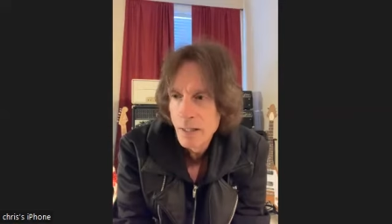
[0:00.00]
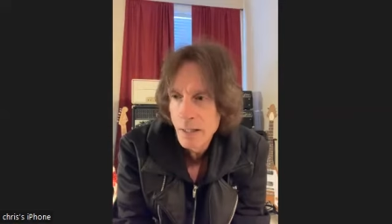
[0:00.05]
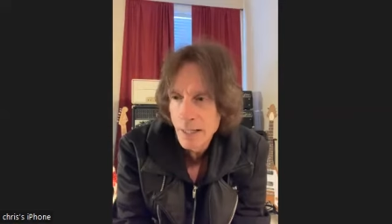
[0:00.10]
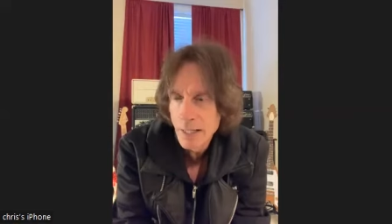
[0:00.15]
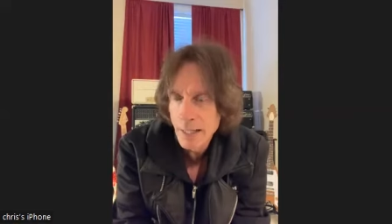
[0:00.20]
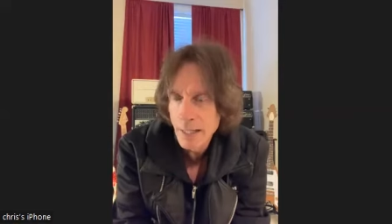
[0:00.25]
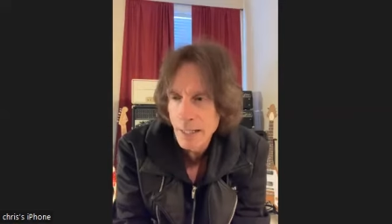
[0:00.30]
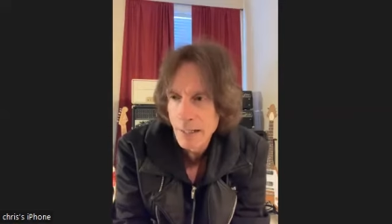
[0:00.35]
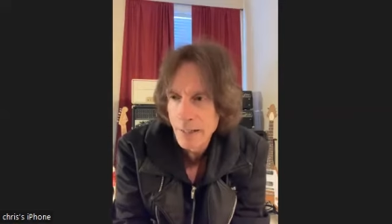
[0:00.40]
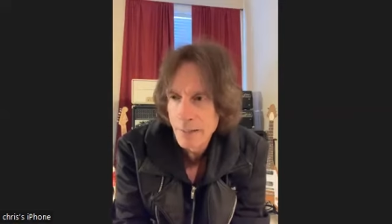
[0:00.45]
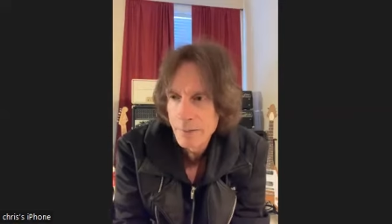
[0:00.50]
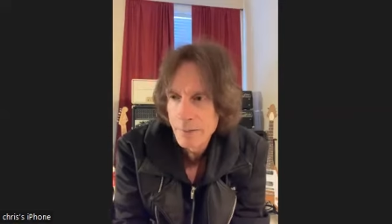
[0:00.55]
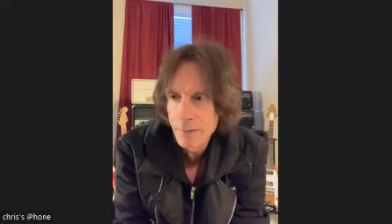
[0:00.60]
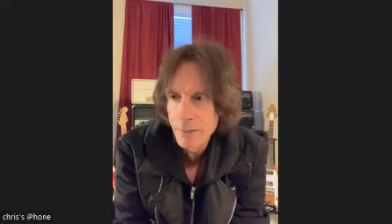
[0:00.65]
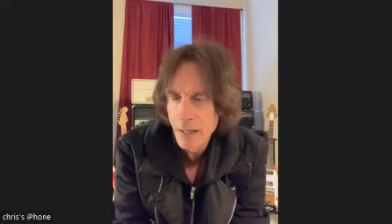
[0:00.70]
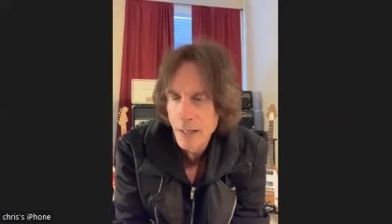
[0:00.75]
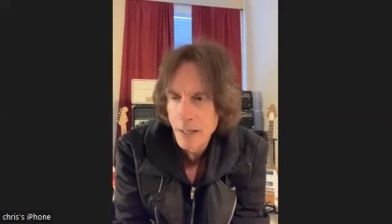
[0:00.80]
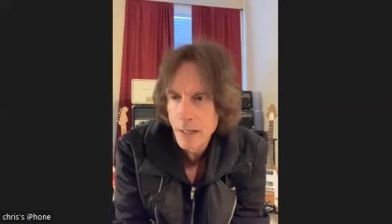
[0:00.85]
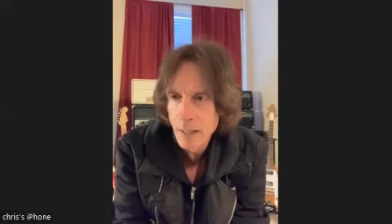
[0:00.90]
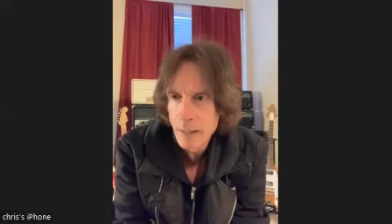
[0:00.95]
and
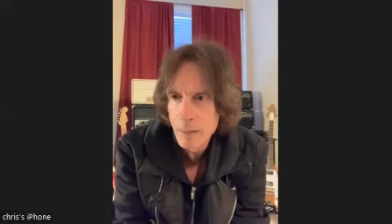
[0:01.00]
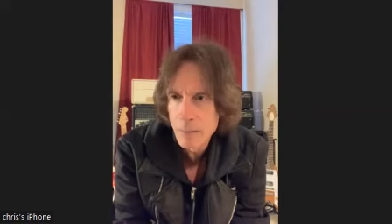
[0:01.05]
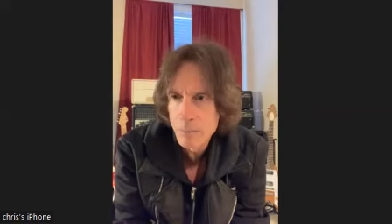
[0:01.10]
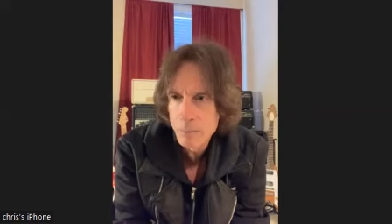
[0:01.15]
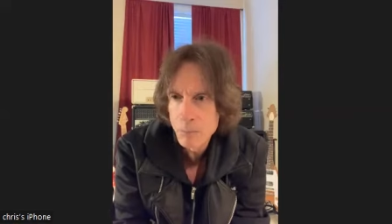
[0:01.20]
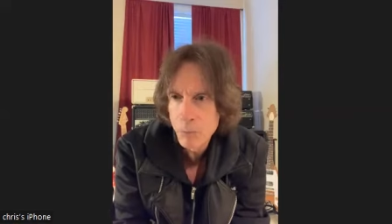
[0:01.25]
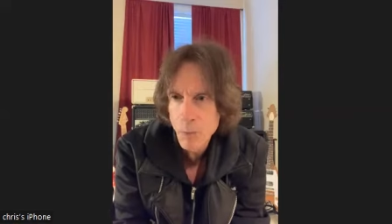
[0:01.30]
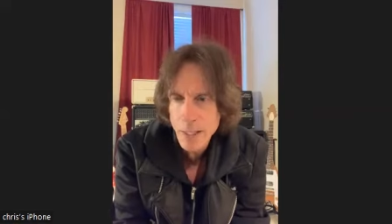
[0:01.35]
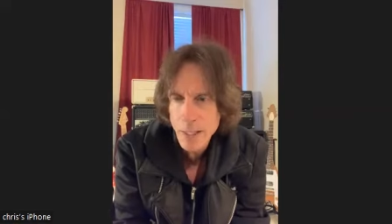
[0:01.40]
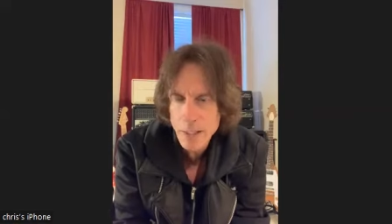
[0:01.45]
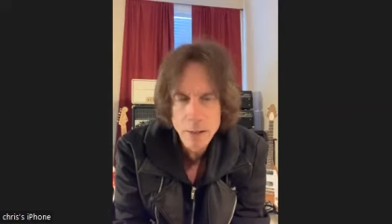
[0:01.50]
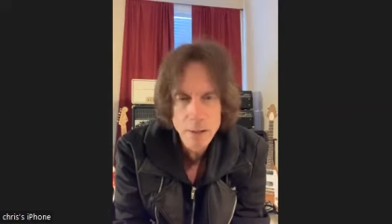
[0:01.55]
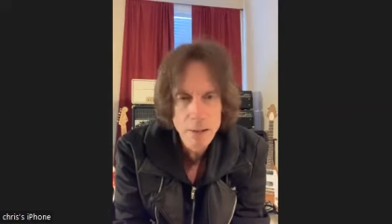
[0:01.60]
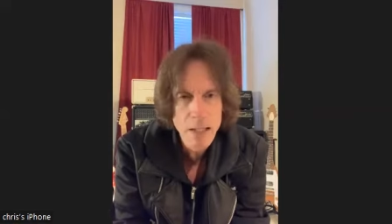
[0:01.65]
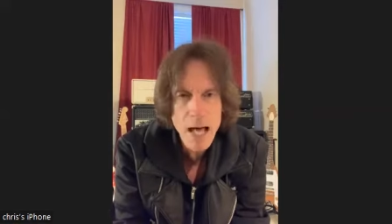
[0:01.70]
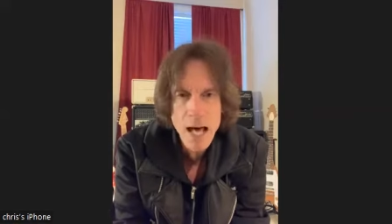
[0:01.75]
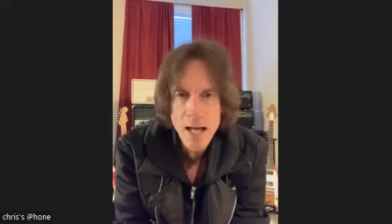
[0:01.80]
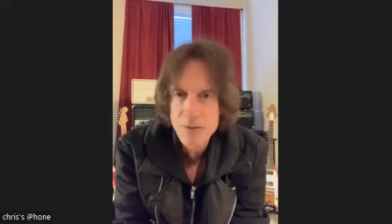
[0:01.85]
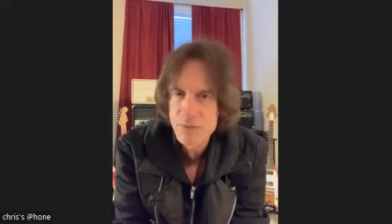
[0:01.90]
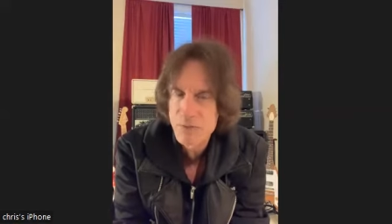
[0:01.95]
um, we had a
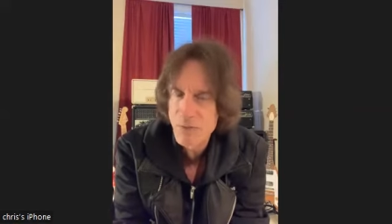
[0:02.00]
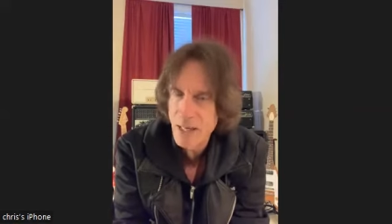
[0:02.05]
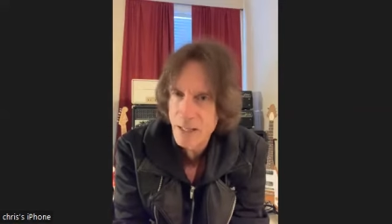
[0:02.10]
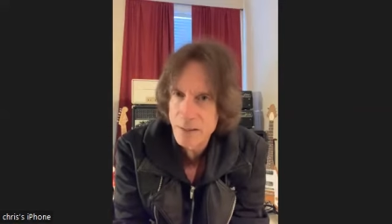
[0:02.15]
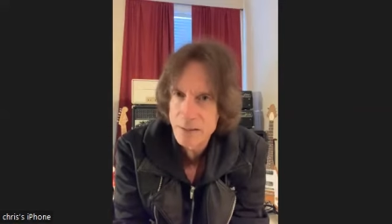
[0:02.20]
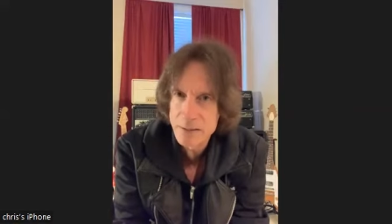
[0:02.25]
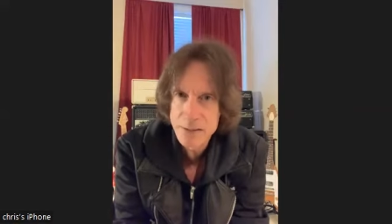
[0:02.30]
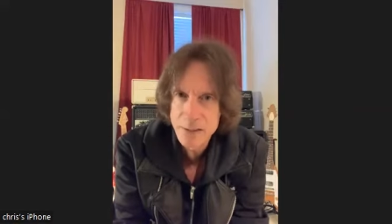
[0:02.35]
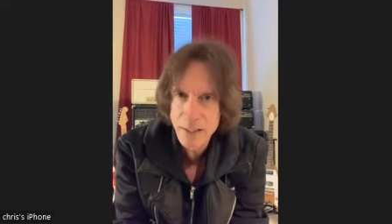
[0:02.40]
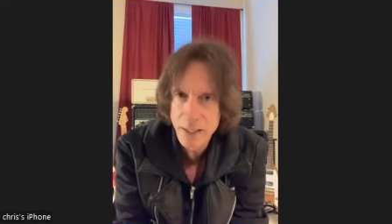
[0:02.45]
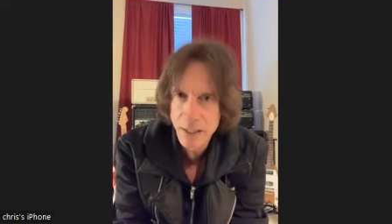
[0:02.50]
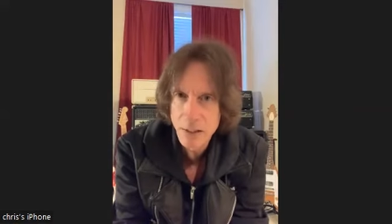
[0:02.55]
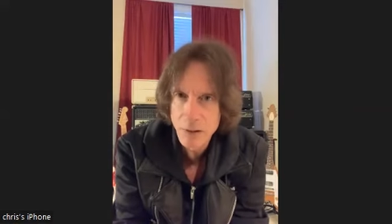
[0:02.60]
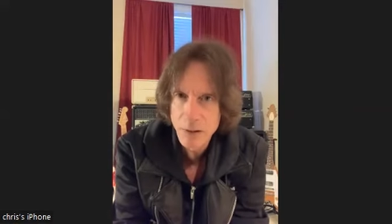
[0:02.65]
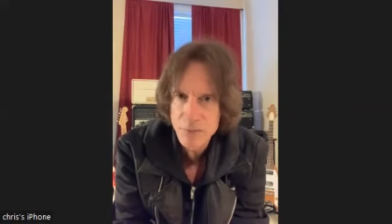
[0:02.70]
lot of fans there.